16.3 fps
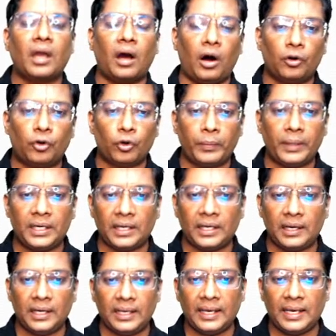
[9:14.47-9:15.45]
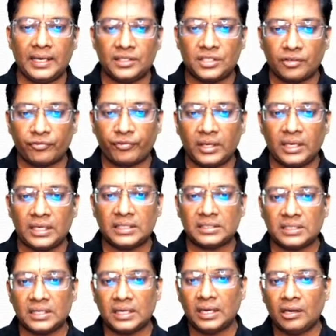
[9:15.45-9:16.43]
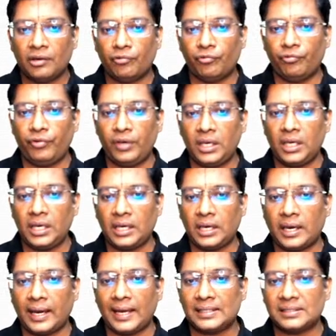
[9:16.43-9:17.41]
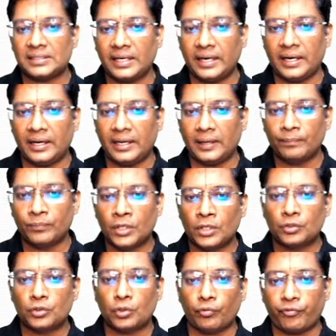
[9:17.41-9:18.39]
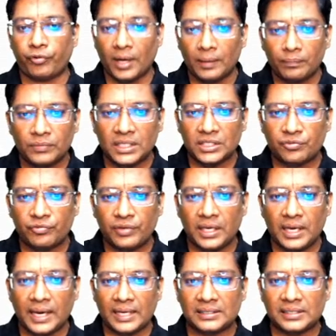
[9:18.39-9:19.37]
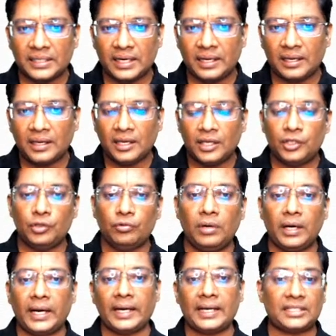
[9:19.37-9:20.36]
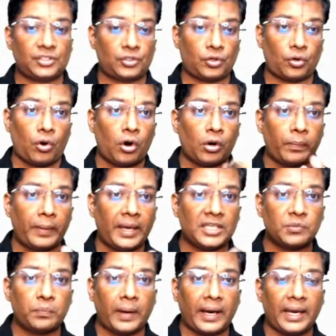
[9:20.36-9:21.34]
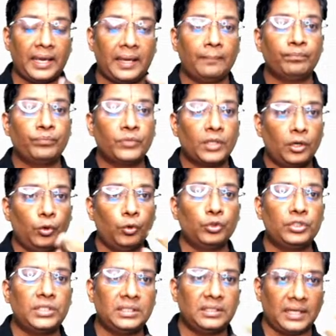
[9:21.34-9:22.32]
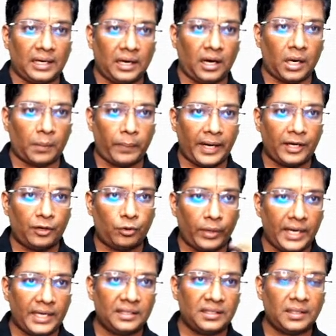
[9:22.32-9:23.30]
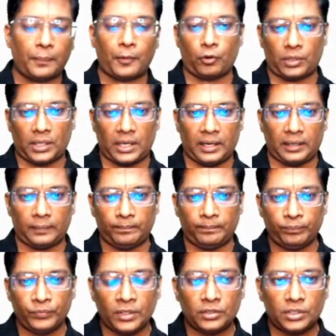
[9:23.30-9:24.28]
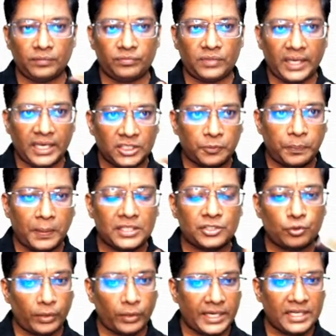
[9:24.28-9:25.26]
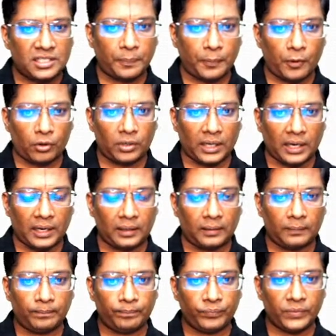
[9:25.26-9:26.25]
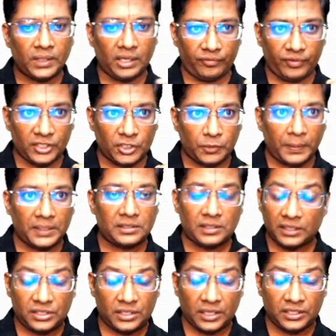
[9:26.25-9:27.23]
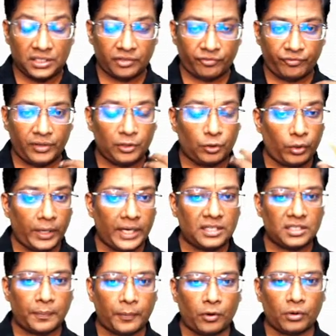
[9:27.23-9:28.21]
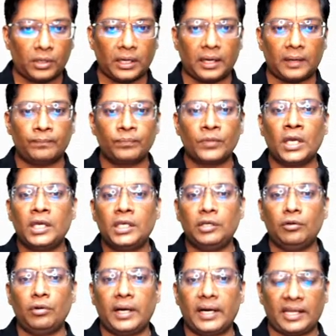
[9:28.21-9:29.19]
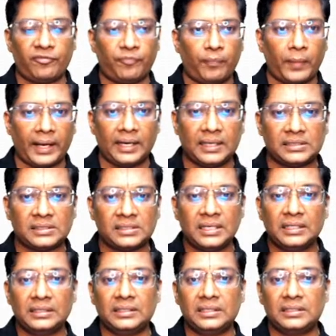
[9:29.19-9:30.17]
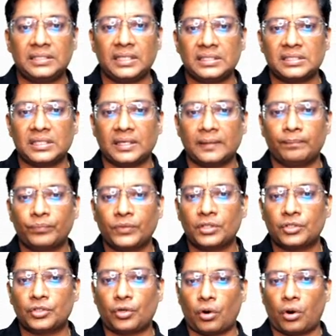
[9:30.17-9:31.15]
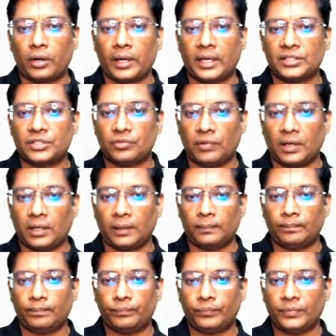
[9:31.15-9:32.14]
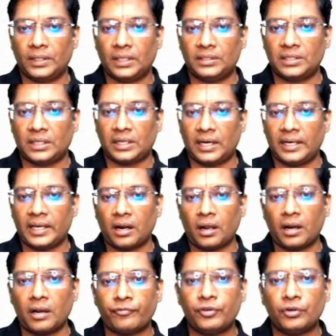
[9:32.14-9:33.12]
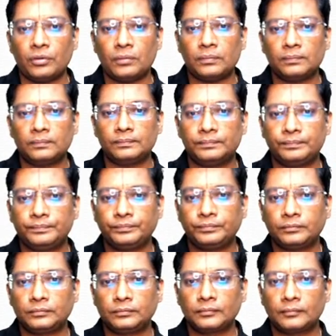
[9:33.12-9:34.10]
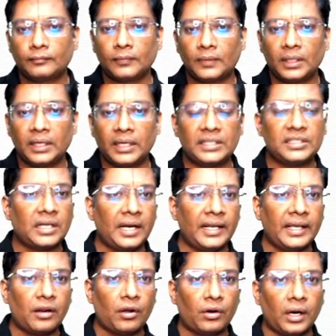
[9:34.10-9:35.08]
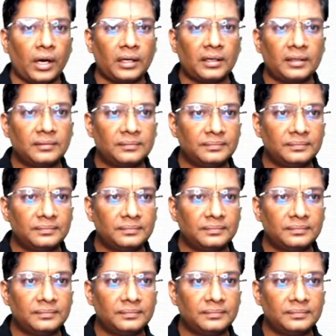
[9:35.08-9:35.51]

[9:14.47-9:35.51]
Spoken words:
Automatically HF is weak acid. So from this weak acid, you will get a strong base by losing by donating the proton. So if the H plus donates the proton, if HF will donate the proton, you will get F minus. This is the strongest one. Is it clear, all of you? Is it clear or not?